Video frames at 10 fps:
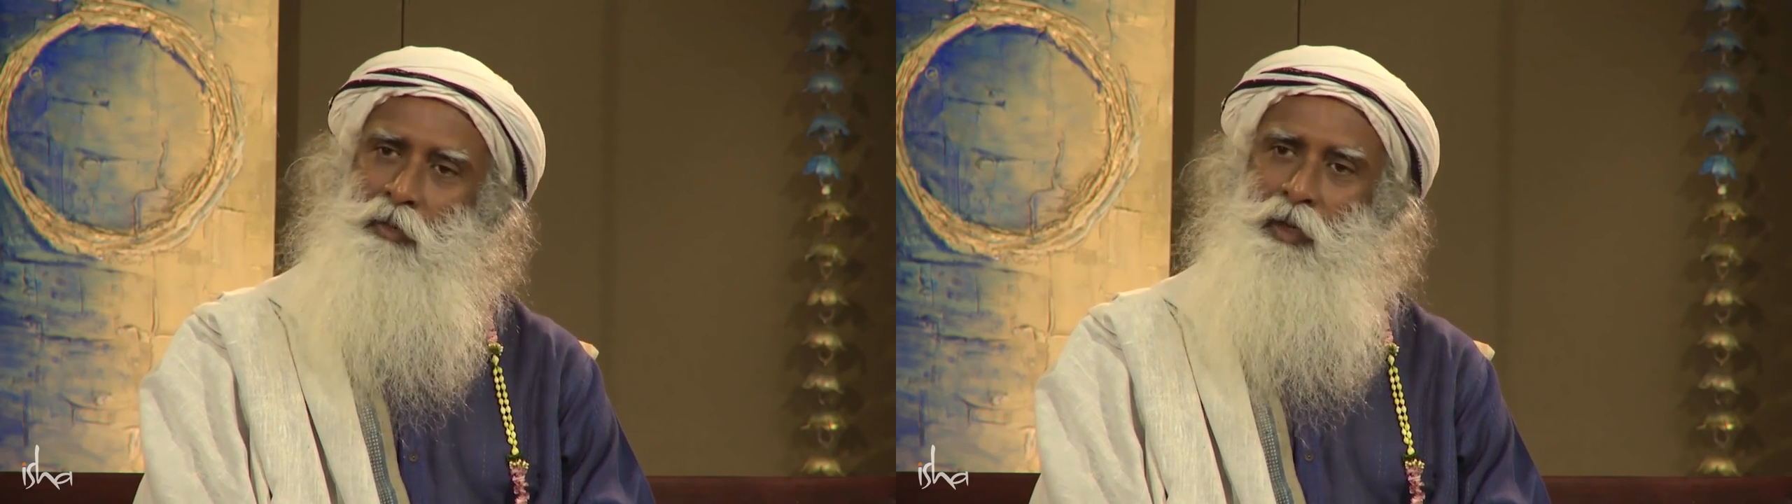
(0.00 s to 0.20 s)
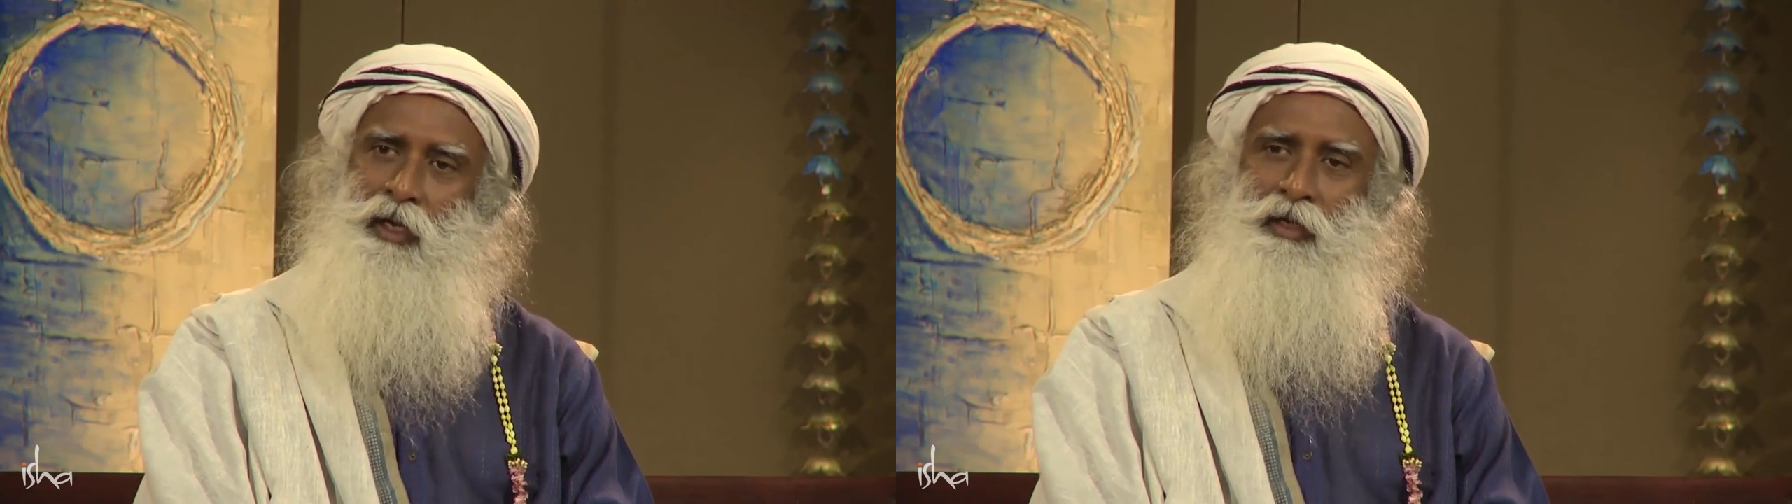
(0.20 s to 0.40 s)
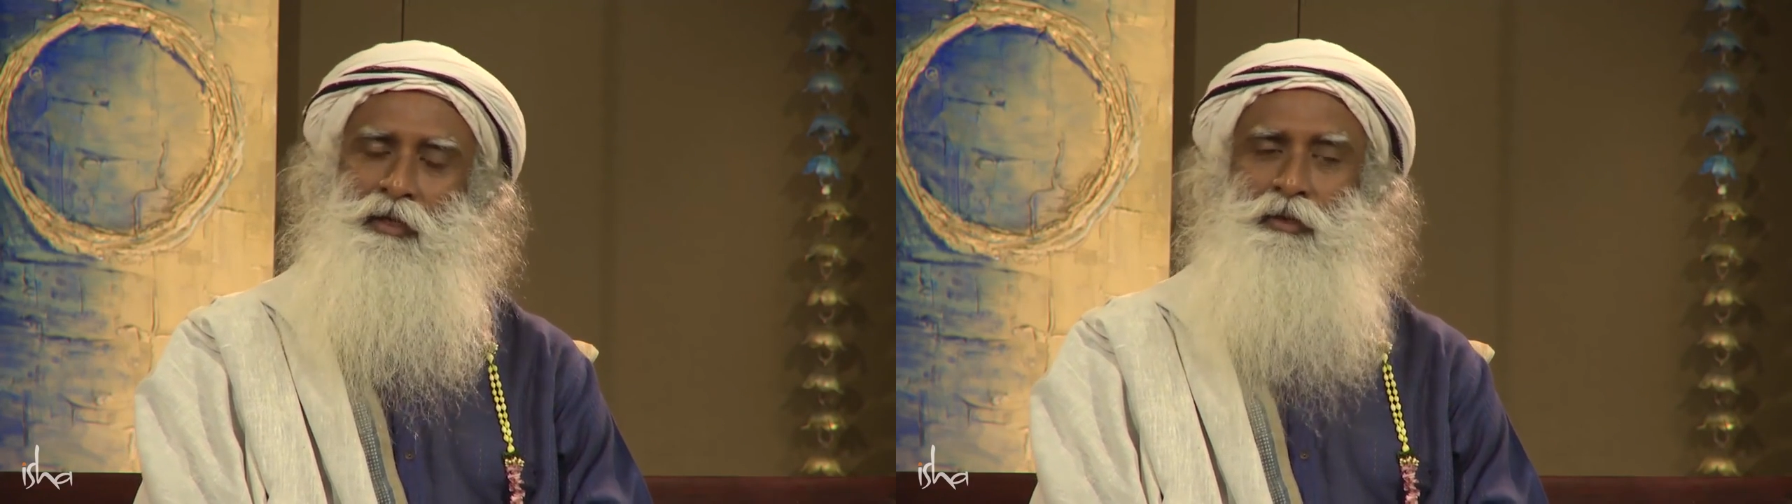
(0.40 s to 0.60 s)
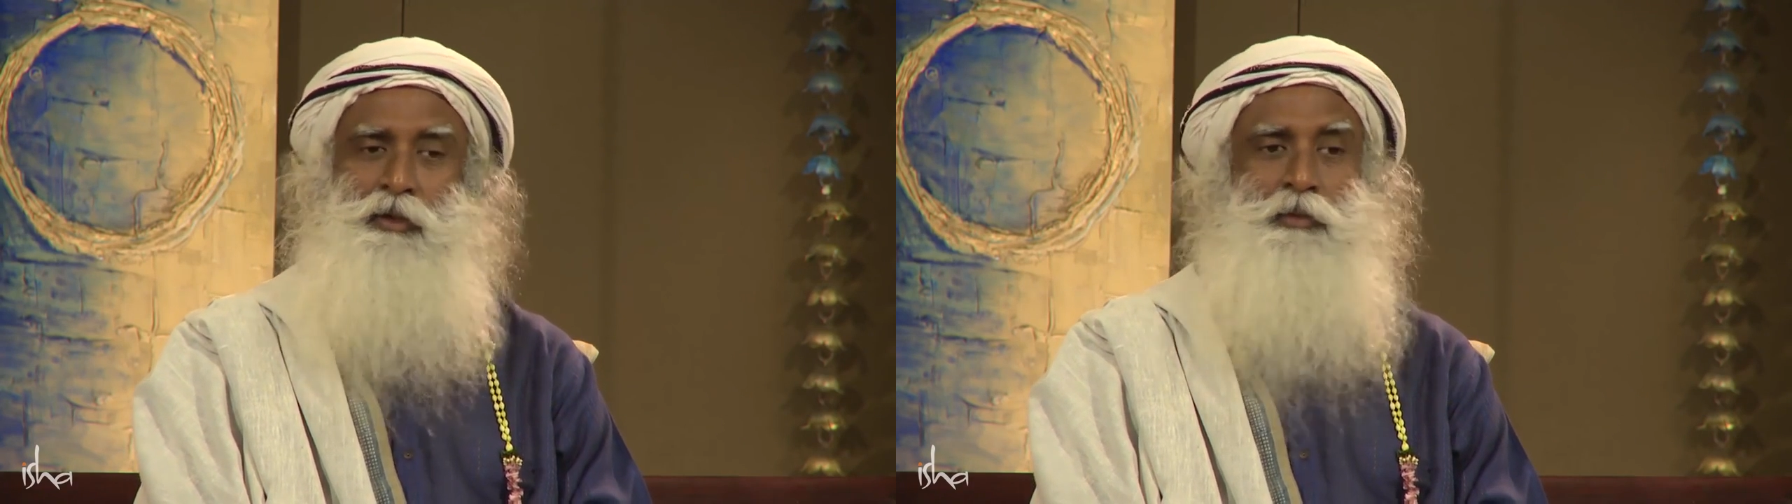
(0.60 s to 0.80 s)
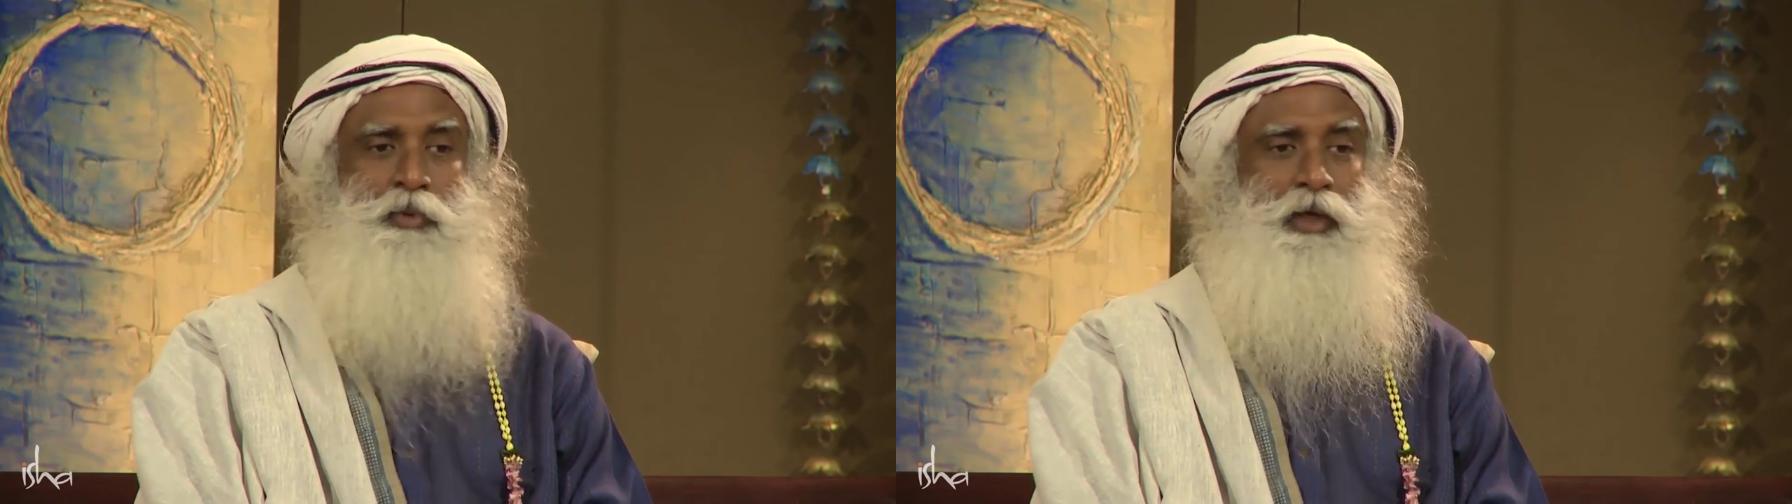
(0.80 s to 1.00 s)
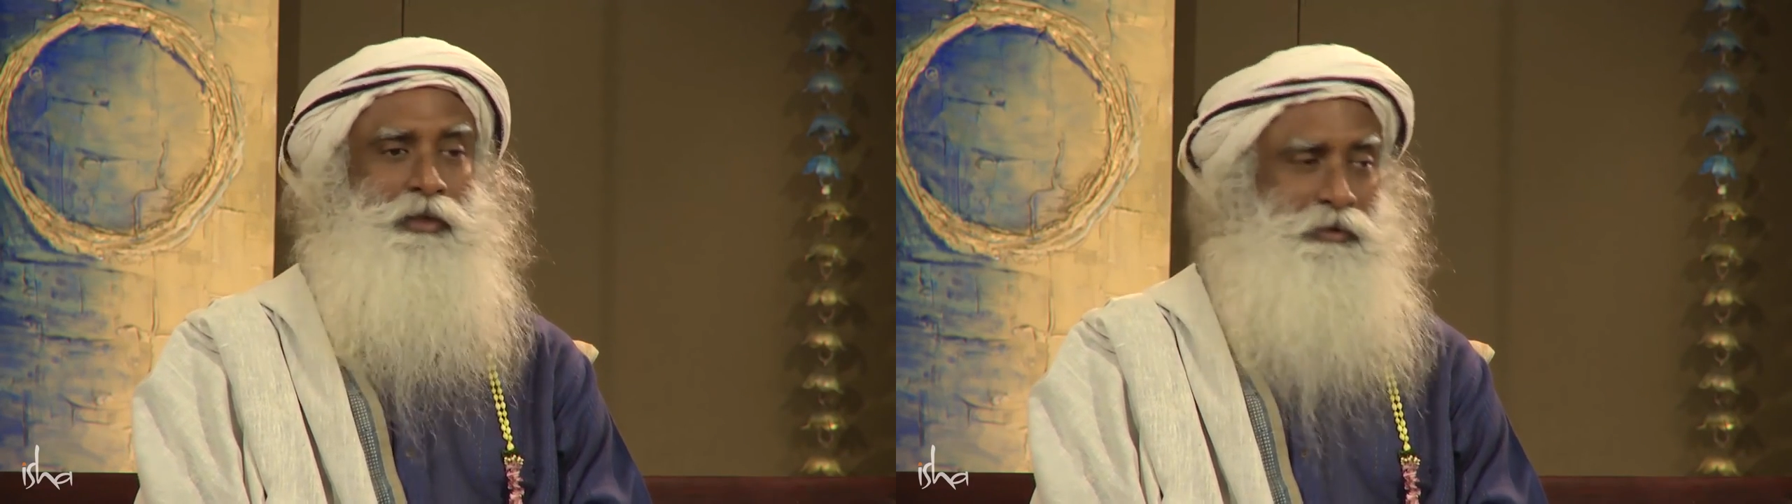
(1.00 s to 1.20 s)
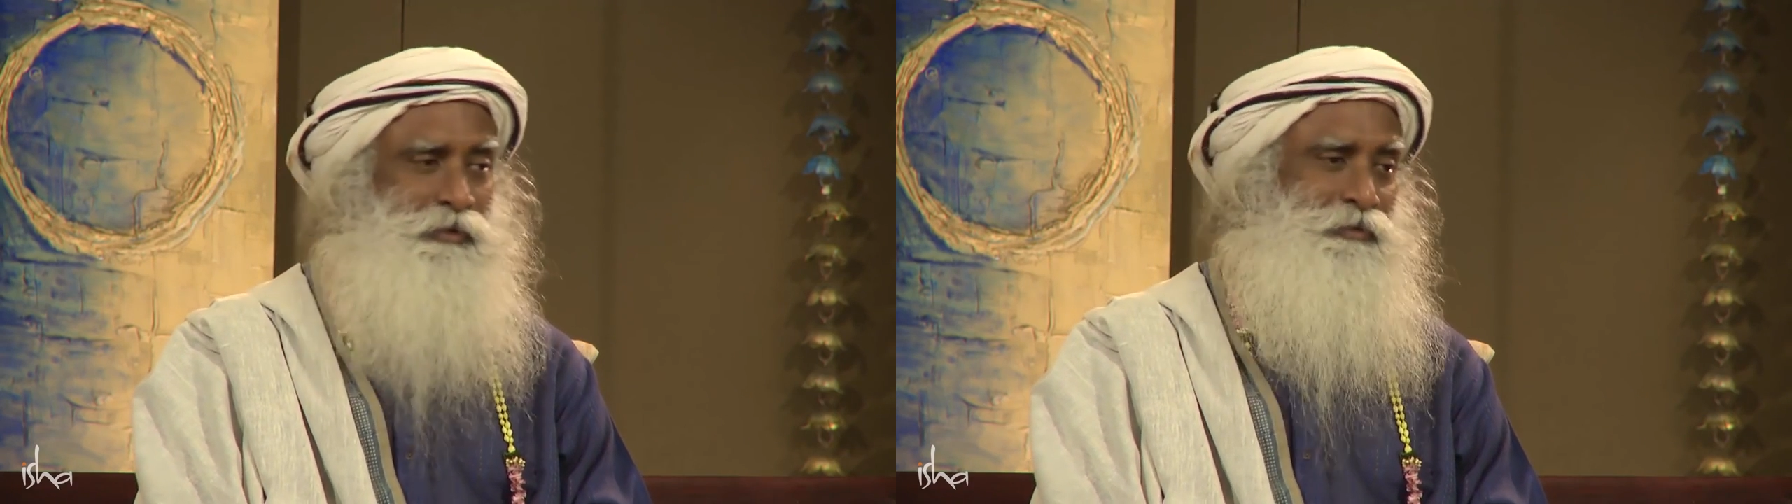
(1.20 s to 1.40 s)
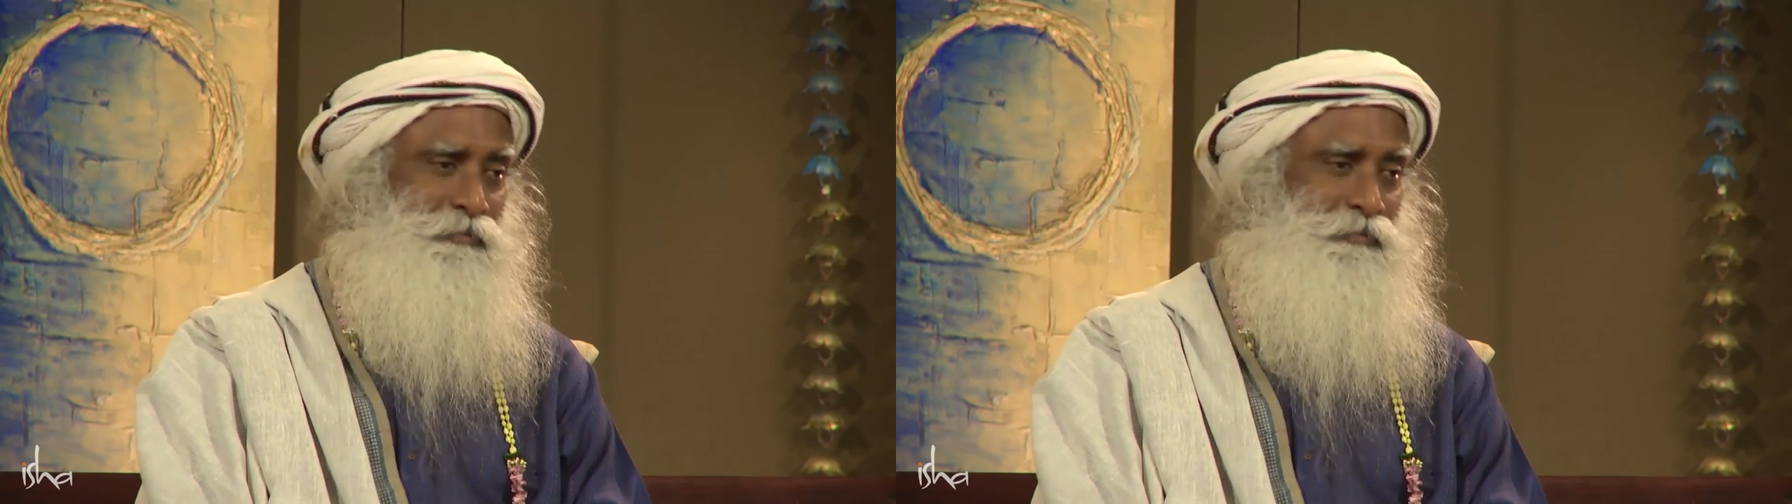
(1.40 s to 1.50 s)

a way, you're liberated